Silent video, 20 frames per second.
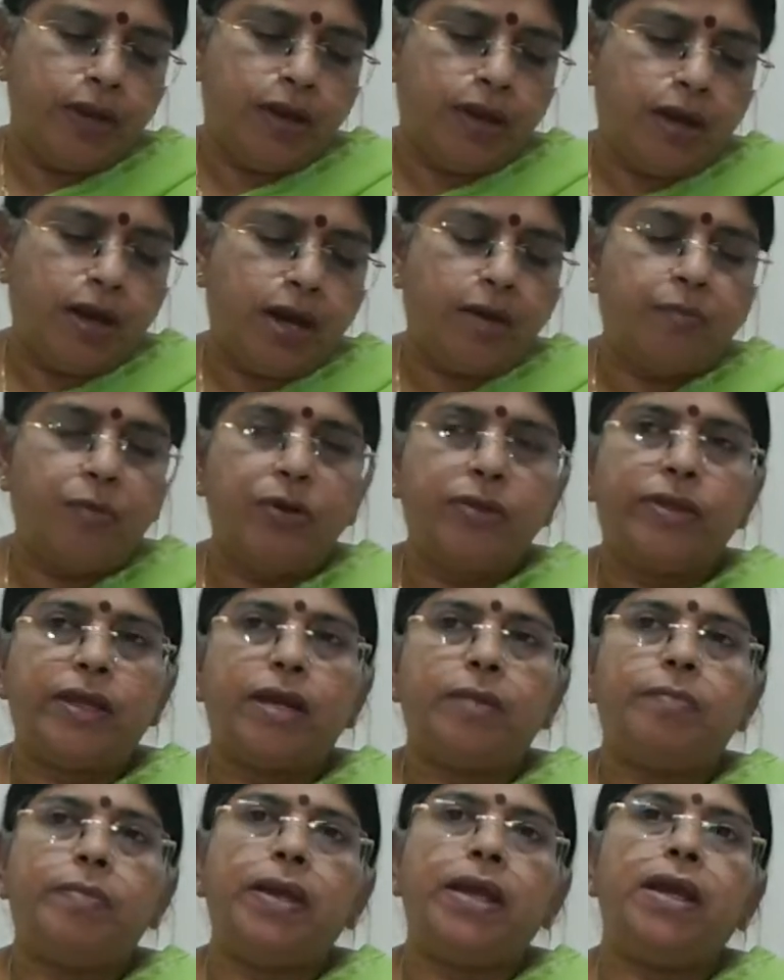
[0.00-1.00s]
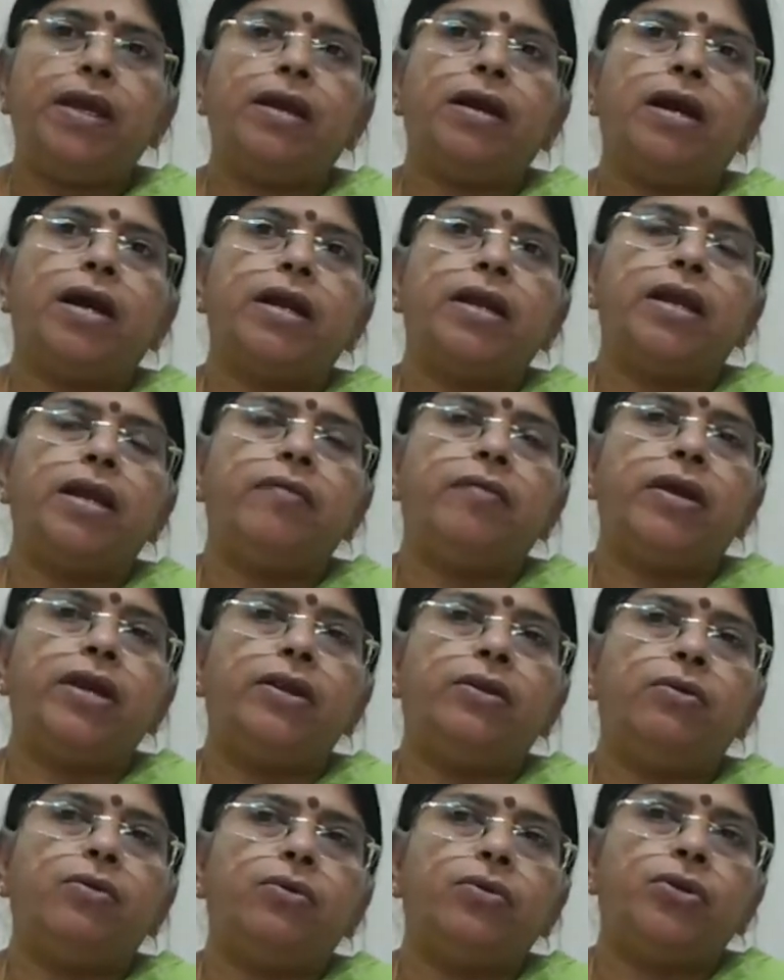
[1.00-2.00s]
Hormone therapy are given
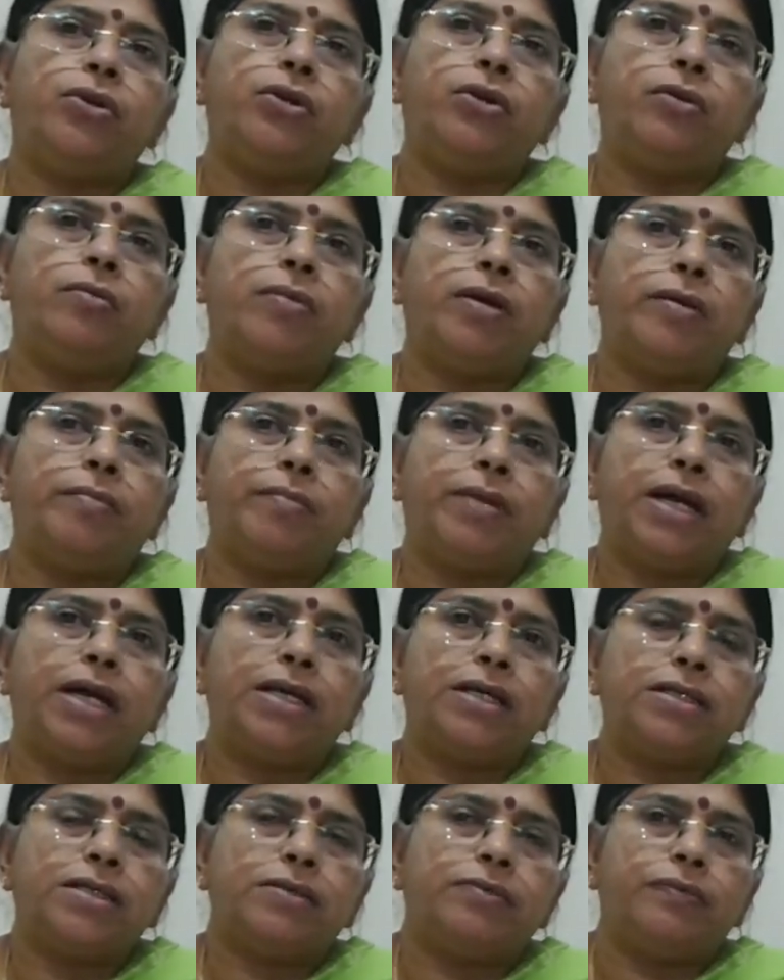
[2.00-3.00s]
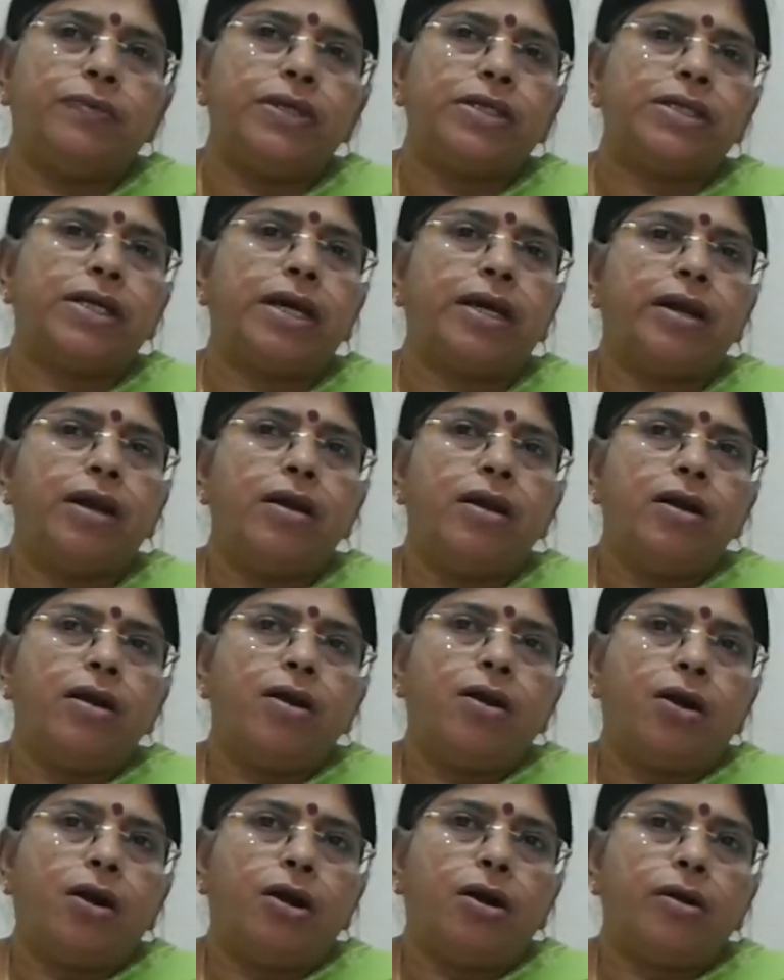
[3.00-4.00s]
to tumor mass which are
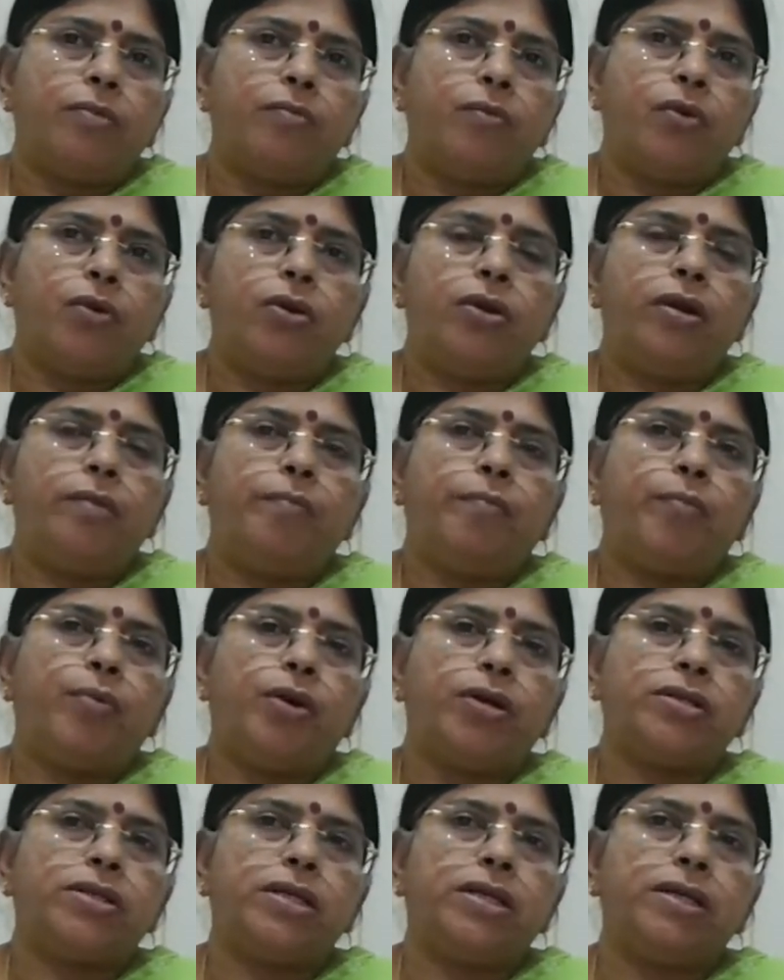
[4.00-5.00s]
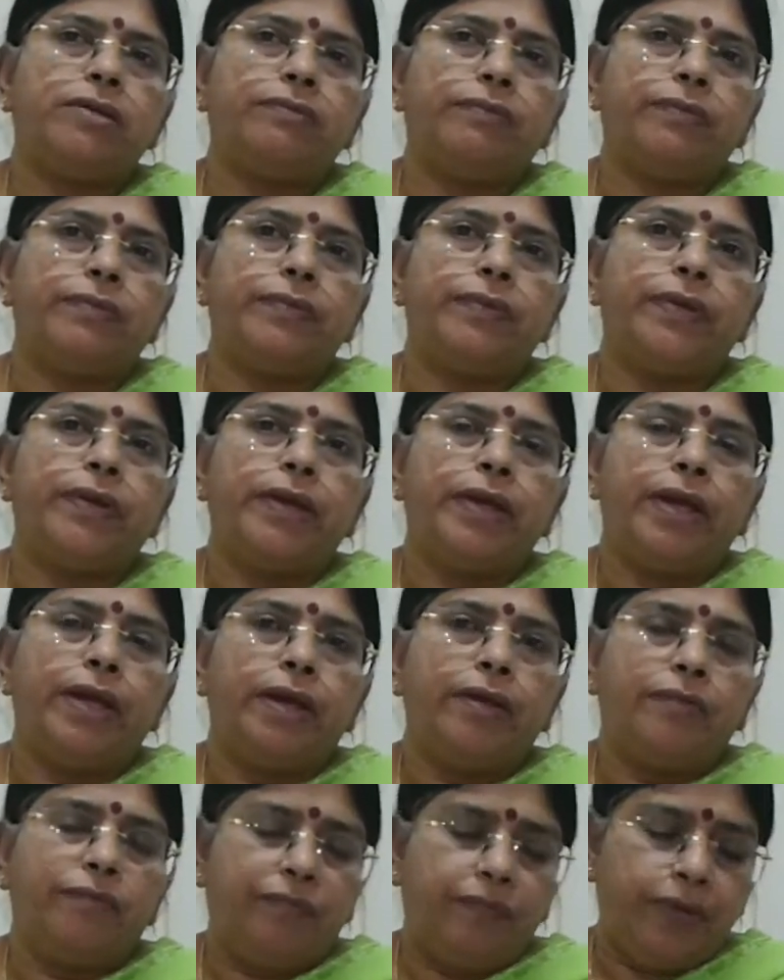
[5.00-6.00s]
hormone positive,
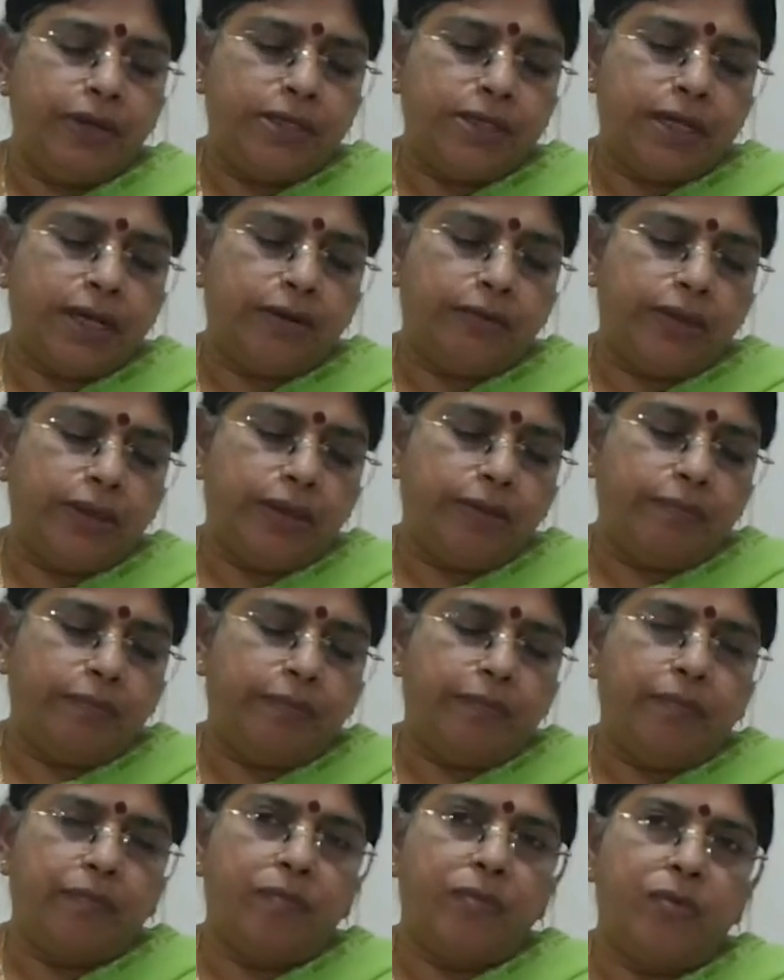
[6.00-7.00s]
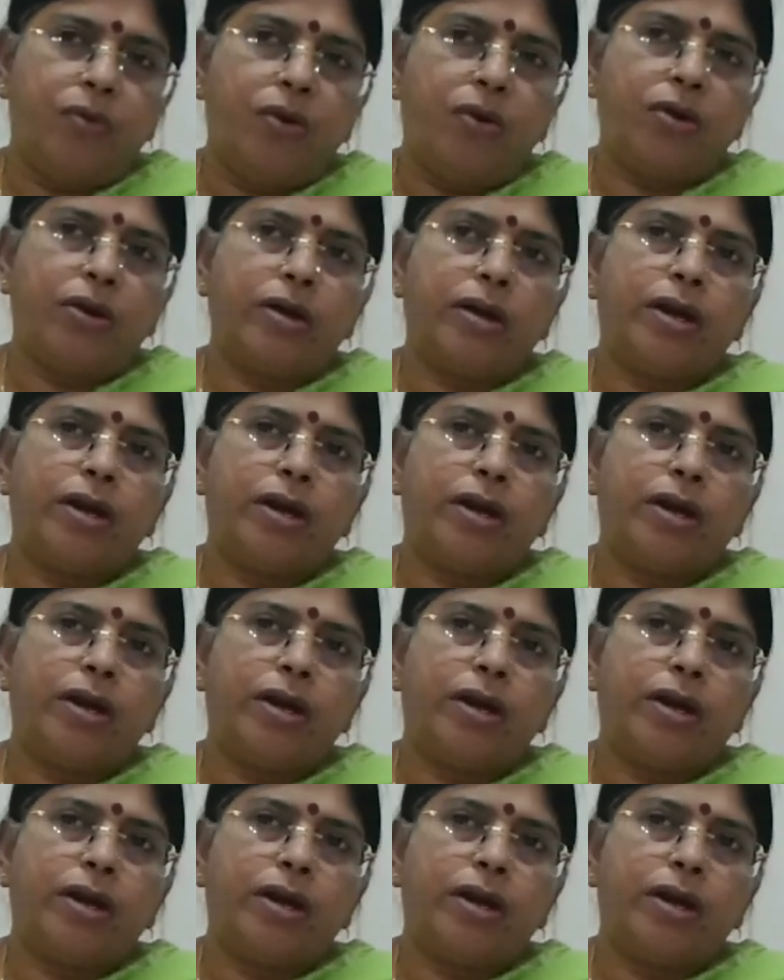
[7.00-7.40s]
which are more